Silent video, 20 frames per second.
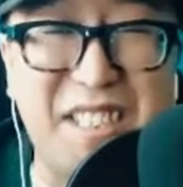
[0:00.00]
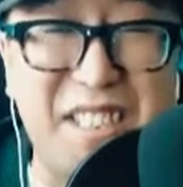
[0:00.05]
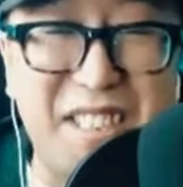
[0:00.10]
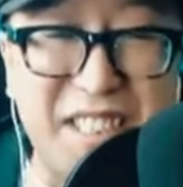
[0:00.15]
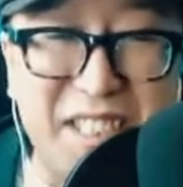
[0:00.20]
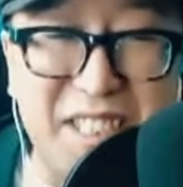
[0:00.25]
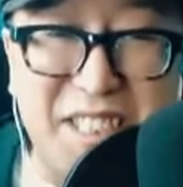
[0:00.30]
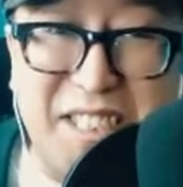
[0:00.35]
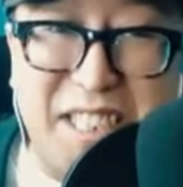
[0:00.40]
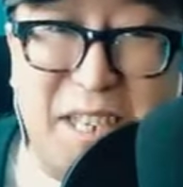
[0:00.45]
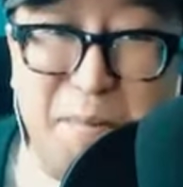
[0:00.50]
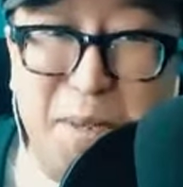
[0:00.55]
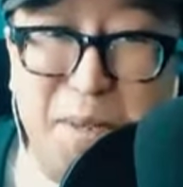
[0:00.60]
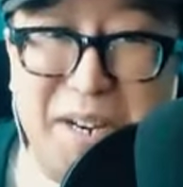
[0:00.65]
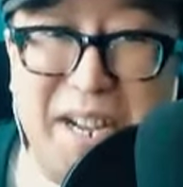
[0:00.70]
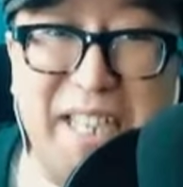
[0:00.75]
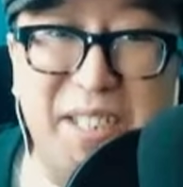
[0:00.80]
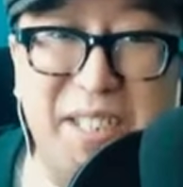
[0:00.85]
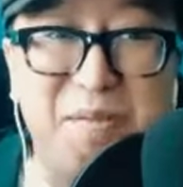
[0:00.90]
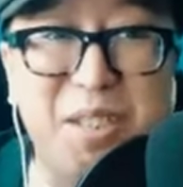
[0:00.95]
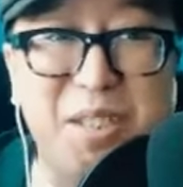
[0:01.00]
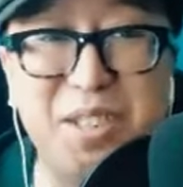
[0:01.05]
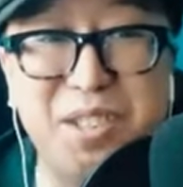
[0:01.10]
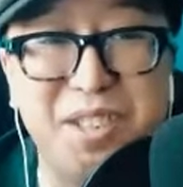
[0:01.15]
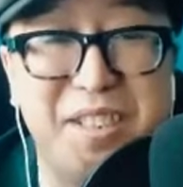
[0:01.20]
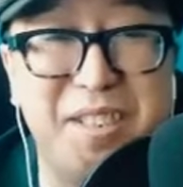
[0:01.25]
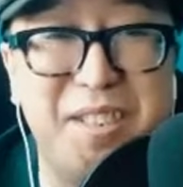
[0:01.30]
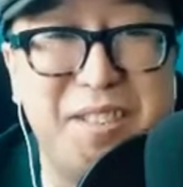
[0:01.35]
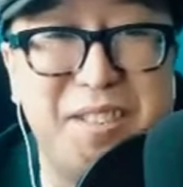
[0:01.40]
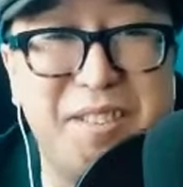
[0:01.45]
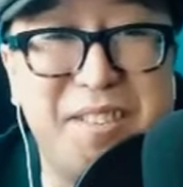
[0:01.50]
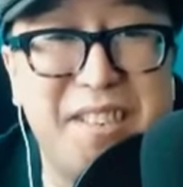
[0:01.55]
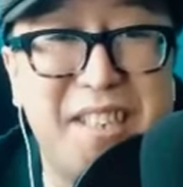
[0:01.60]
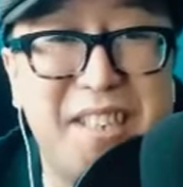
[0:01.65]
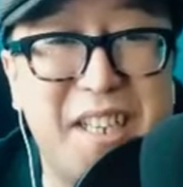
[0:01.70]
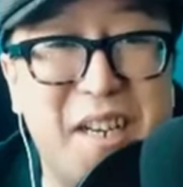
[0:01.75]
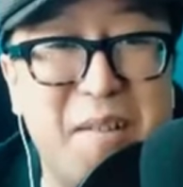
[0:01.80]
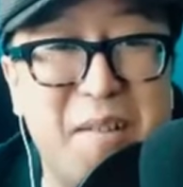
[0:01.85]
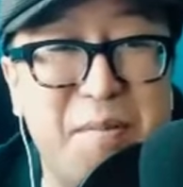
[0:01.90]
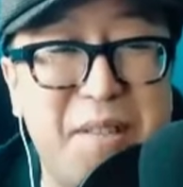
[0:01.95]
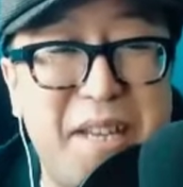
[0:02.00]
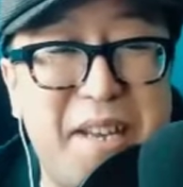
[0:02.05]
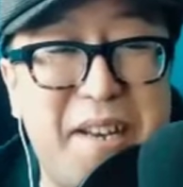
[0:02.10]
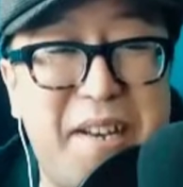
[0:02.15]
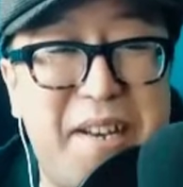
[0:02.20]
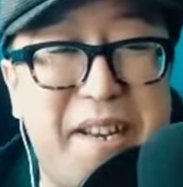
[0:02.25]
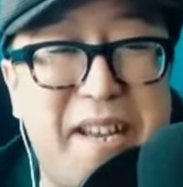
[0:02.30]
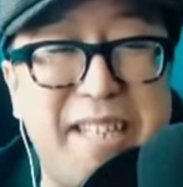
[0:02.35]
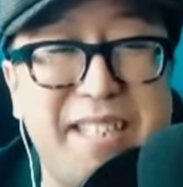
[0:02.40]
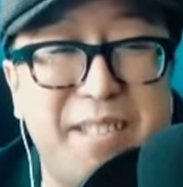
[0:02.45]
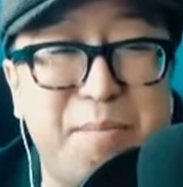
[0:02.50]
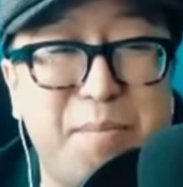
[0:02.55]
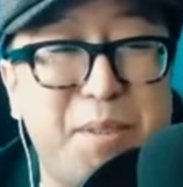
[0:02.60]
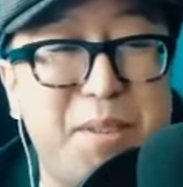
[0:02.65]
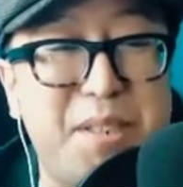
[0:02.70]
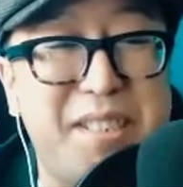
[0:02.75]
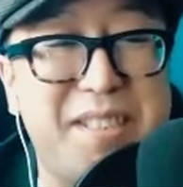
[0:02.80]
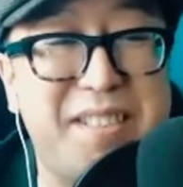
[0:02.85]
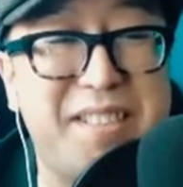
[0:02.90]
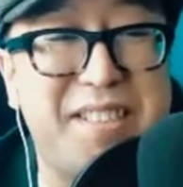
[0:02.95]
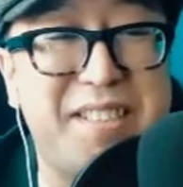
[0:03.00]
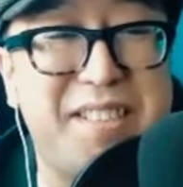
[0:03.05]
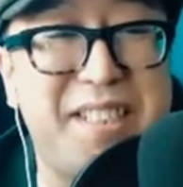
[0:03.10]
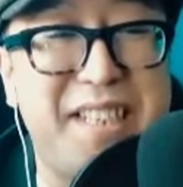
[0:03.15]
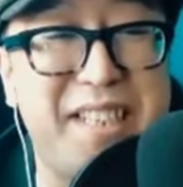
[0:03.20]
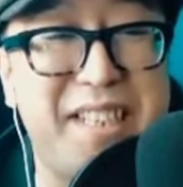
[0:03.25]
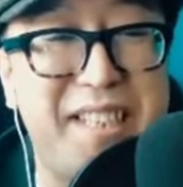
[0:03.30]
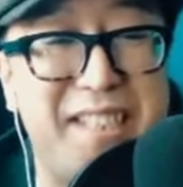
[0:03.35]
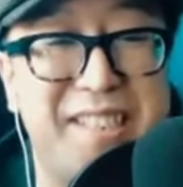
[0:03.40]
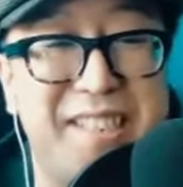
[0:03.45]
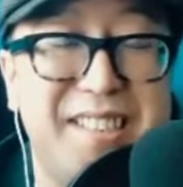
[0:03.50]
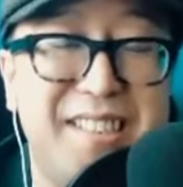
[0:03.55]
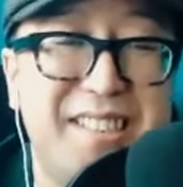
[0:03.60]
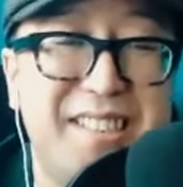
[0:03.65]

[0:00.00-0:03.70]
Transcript: Just a summarized version of that desperate seeking.